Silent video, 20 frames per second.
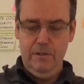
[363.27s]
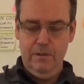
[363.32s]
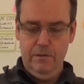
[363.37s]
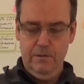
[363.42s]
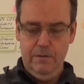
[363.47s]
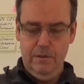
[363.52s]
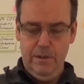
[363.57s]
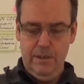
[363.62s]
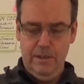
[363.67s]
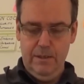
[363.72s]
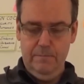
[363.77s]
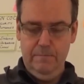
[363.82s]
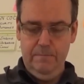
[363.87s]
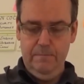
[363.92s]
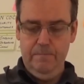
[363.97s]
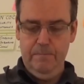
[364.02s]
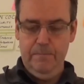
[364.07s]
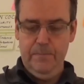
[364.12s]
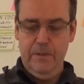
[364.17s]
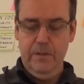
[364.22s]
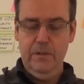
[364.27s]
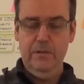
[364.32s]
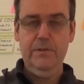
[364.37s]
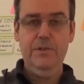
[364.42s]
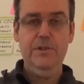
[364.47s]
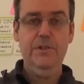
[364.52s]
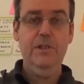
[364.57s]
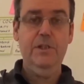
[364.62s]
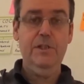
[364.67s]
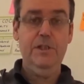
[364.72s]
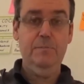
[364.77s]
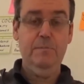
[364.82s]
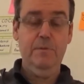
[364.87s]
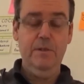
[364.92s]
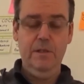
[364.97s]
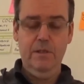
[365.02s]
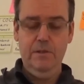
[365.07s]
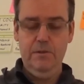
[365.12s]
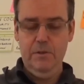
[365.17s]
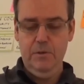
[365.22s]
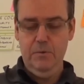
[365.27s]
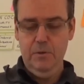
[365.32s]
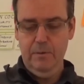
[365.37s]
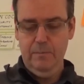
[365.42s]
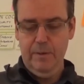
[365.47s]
on CISP that I'll talk